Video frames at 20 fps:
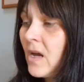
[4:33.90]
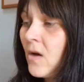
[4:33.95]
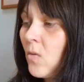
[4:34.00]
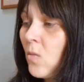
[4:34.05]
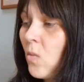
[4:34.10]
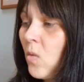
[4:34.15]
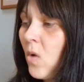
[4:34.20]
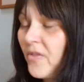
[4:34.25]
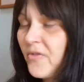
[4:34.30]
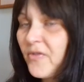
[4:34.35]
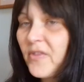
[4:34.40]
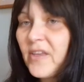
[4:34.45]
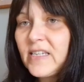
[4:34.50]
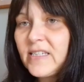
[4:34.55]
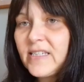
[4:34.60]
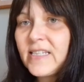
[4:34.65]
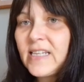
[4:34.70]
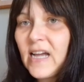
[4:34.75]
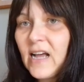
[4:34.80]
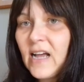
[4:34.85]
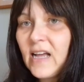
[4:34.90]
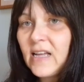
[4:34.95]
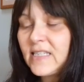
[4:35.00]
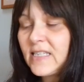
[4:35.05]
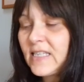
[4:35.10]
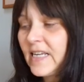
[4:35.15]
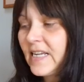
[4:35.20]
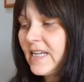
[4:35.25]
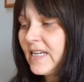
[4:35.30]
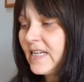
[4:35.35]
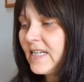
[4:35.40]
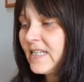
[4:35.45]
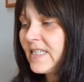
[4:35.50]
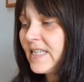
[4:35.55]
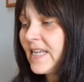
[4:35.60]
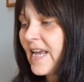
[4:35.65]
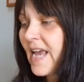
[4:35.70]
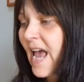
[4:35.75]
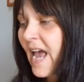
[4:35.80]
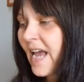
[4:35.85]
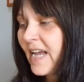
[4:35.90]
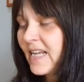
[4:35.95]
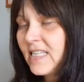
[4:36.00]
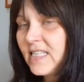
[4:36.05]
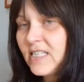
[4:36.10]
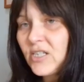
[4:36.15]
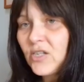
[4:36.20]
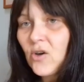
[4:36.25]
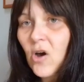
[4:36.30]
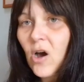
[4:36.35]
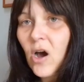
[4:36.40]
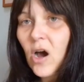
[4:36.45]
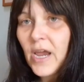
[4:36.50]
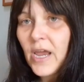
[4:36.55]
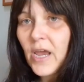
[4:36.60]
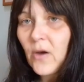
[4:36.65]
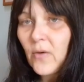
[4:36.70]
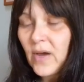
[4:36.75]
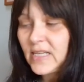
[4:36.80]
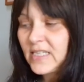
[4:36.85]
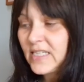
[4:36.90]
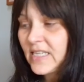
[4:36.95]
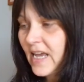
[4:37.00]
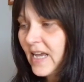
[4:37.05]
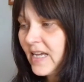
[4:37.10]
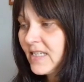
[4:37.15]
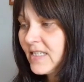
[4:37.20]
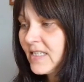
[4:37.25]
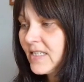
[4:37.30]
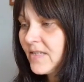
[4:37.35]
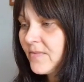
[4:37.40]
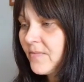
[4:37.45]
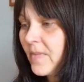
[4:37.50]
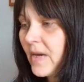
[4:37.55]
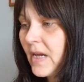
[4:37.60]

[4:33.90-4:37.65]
What this does is it acts as your IOSS.